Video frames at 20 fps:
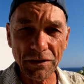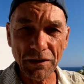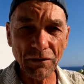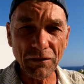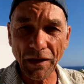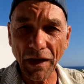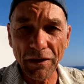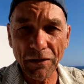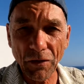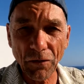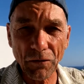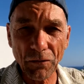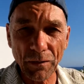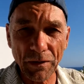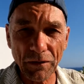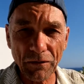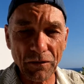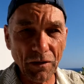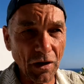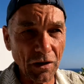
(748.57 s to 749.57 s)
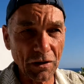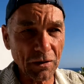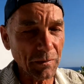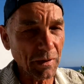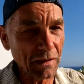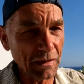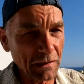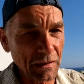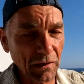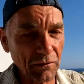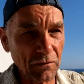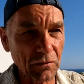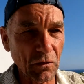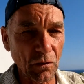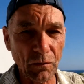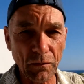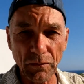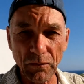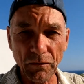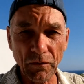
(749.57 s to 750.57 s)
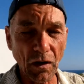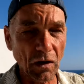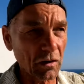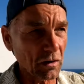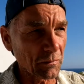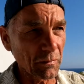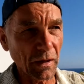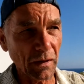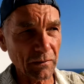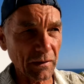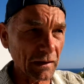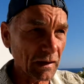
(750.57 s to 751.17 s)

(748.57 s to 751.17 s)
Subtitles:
This guy knows what he's talking about. He doesn't know what he's talking about.